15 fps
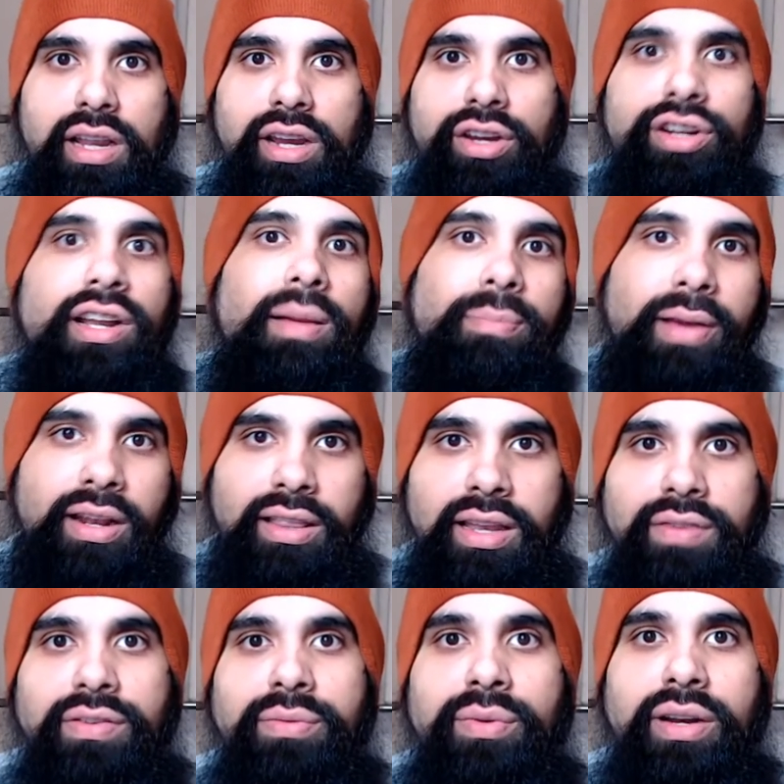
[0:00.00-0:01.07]
You're not better than
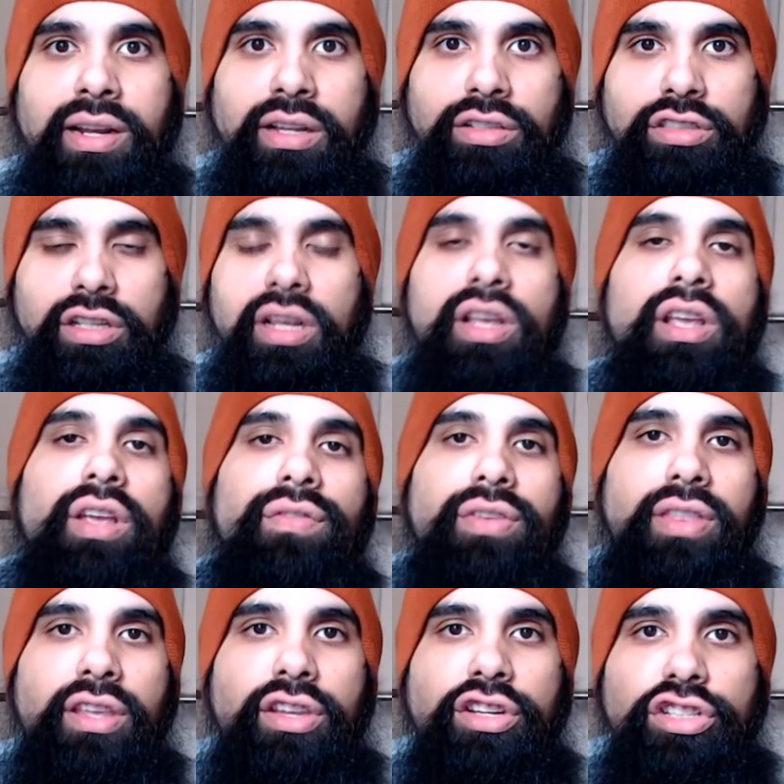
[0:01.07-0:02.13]
everyone else. If you
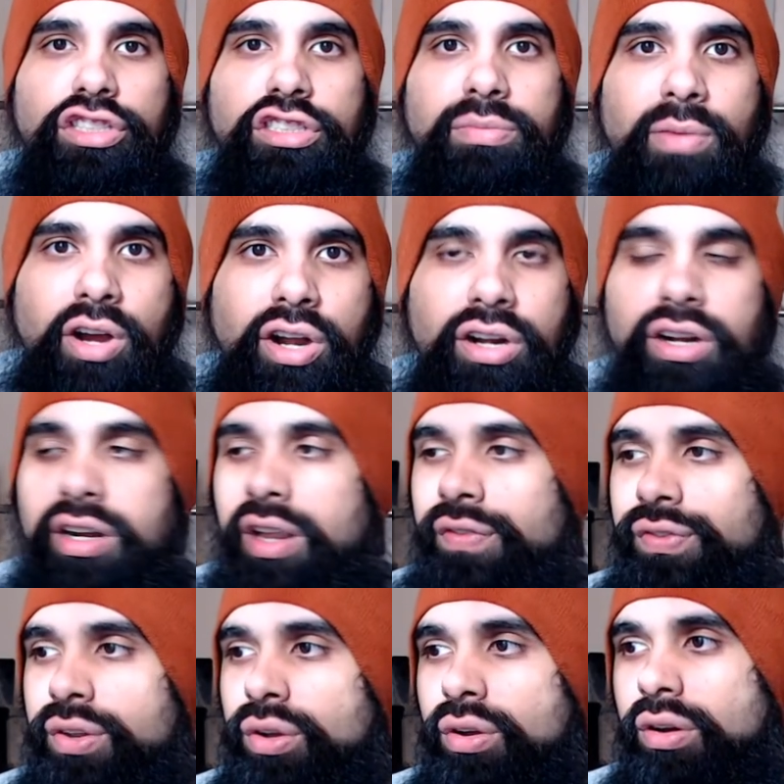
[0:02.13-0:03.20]
think you're smarter, if
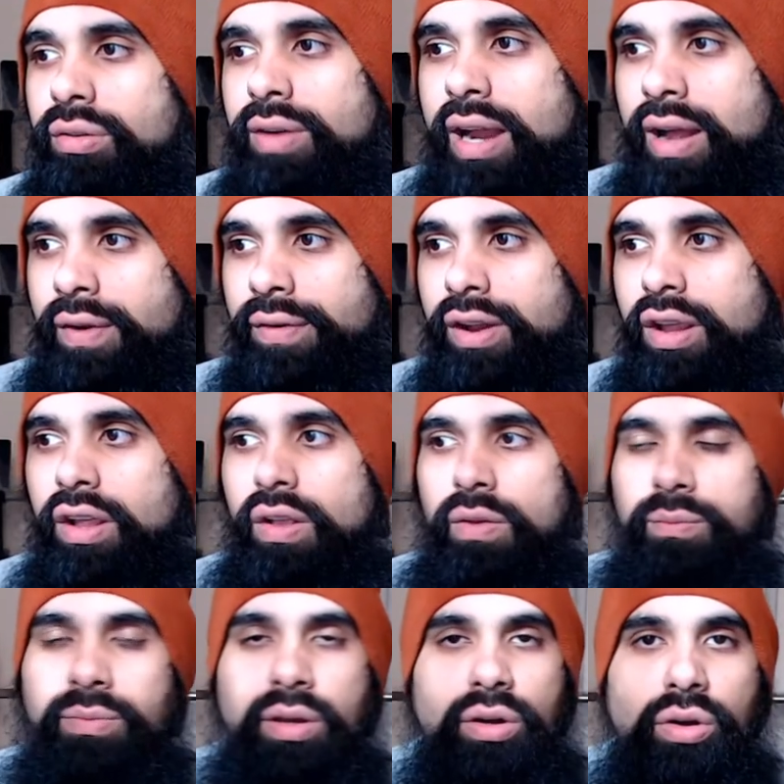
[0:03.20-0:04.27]
you go around
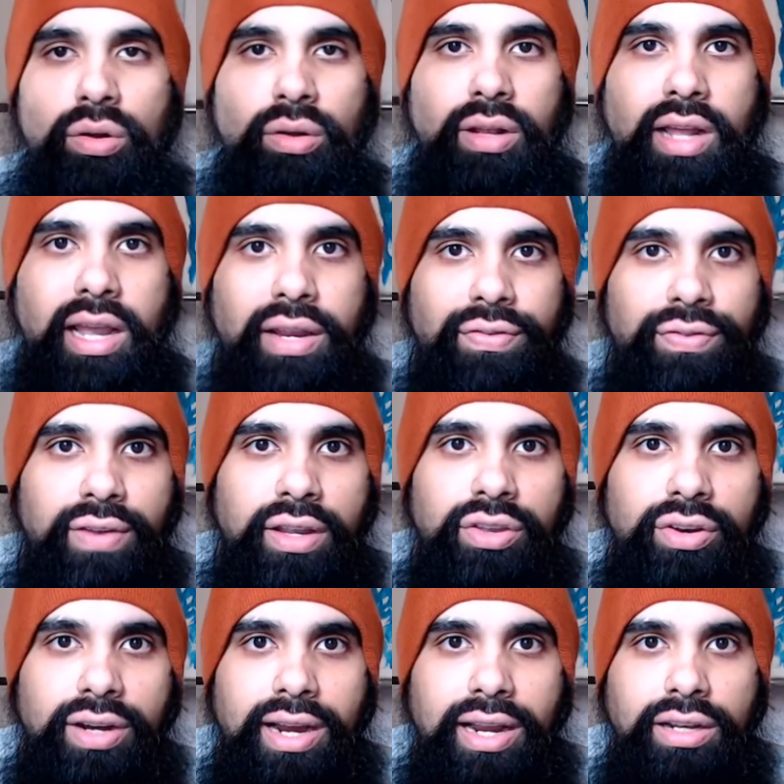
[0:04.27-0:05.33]
your whole life in
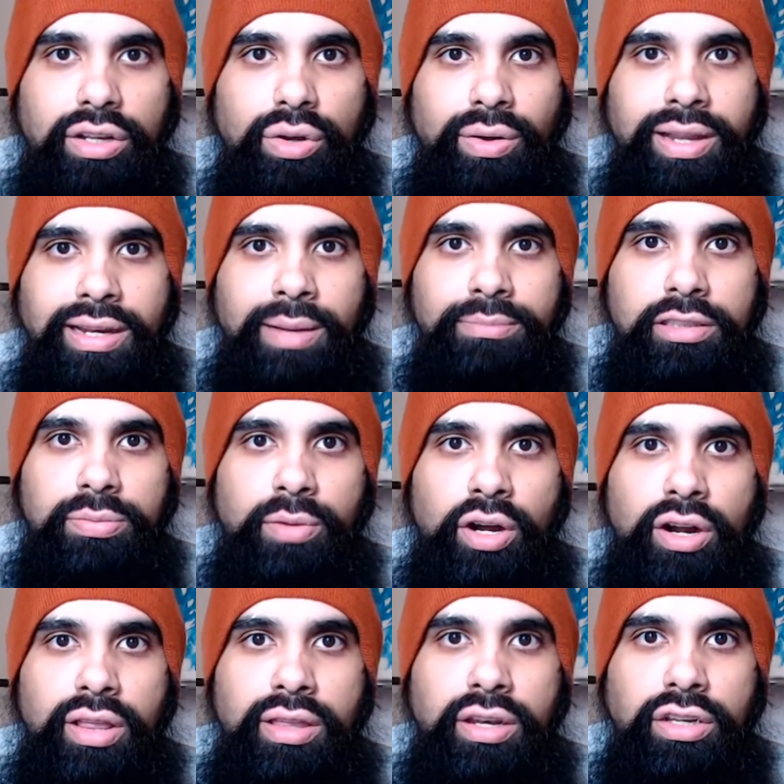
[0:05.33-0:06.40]
your head going, I'm
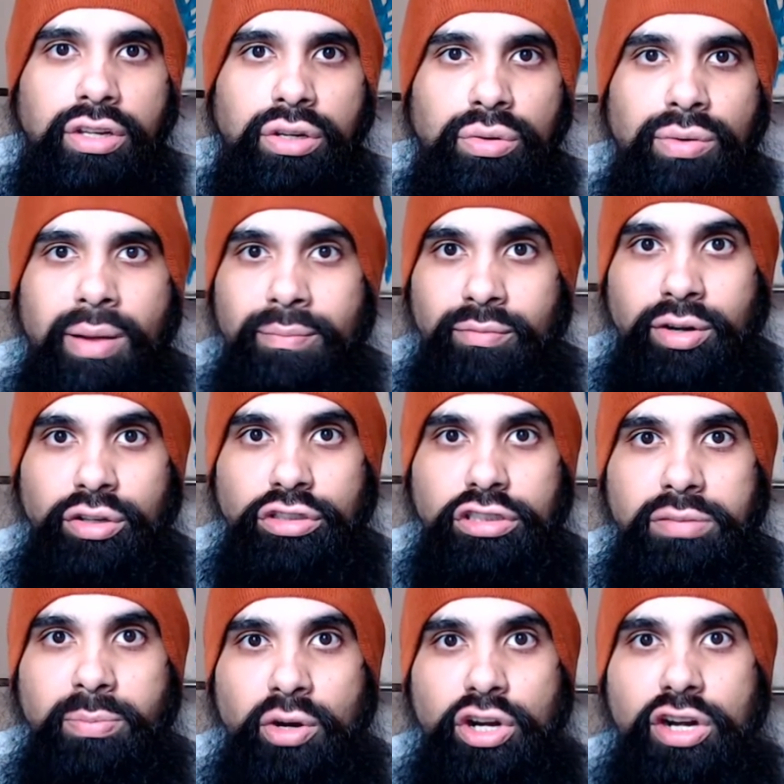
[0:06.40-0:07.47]
smarter than you. I'm real
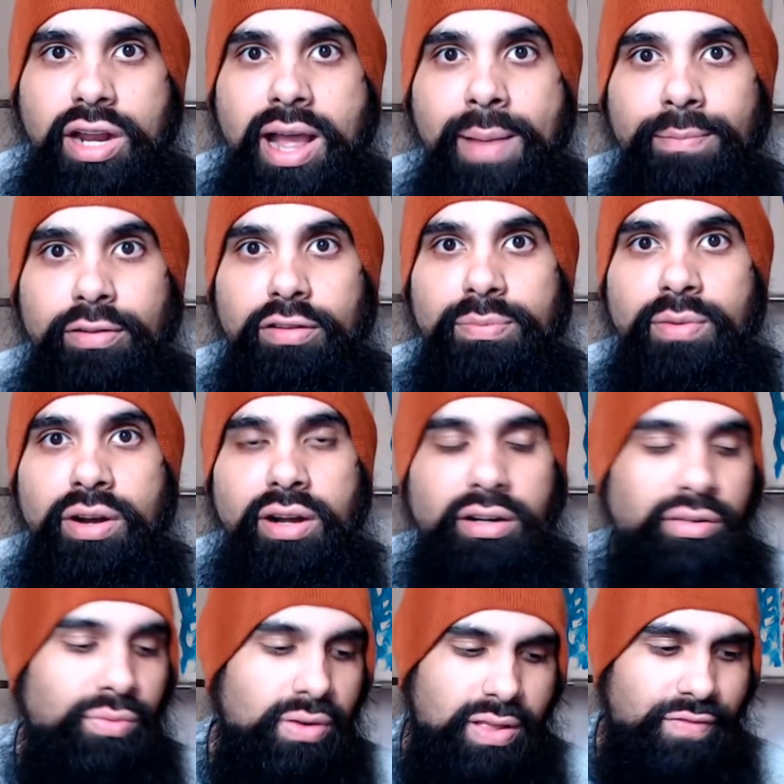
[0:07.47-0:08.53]
smart. I'm smart.
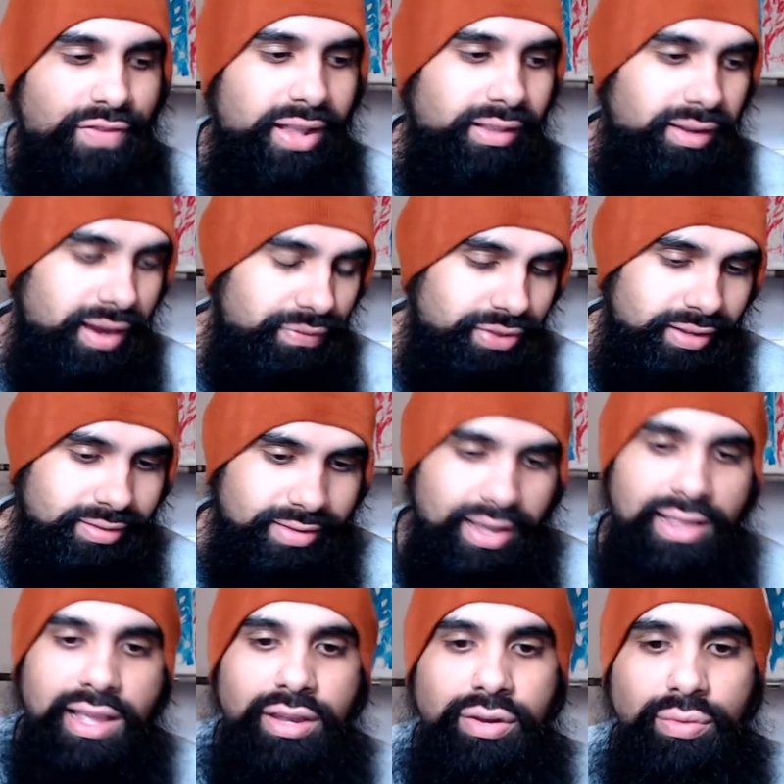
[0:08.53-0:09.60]
The fact that you have to say
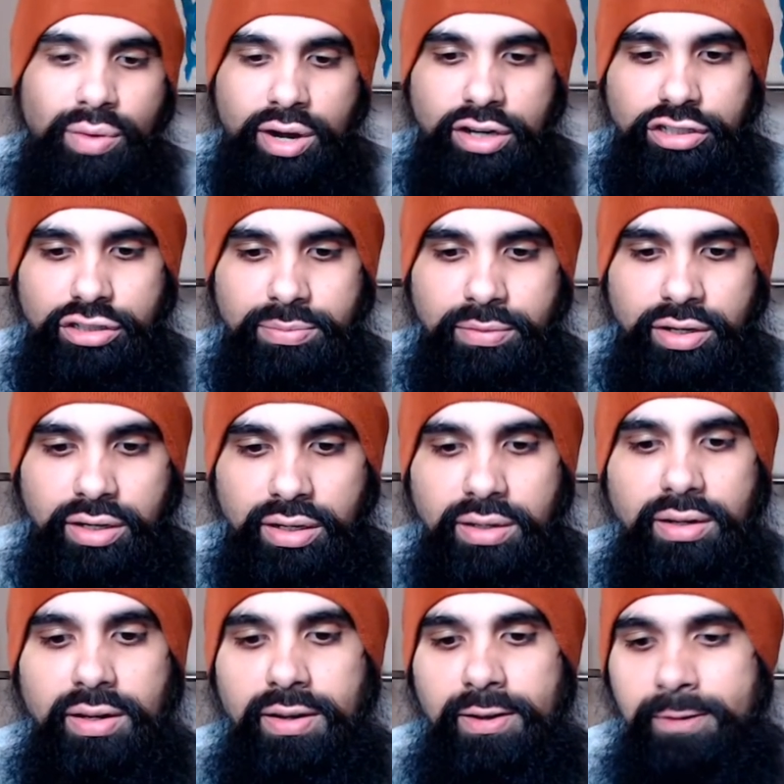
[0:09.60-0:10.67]
that you are smart,
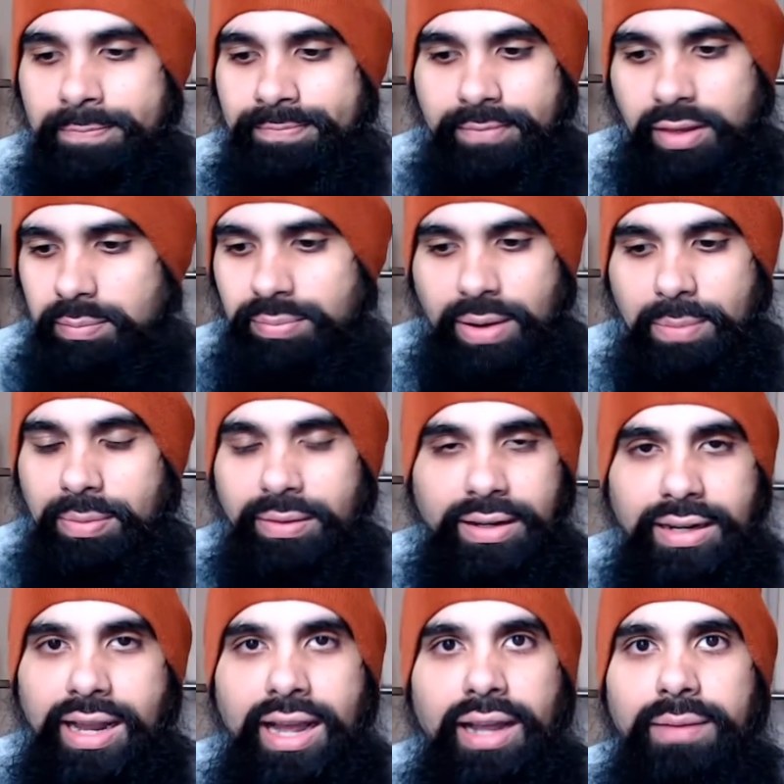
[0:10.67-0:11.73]
probably
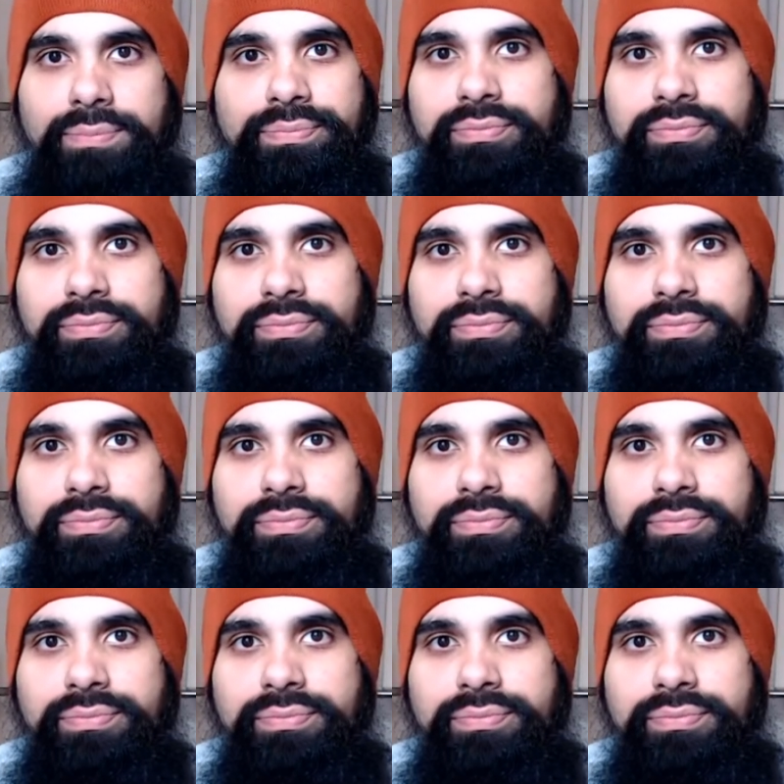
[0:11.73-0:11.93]
not.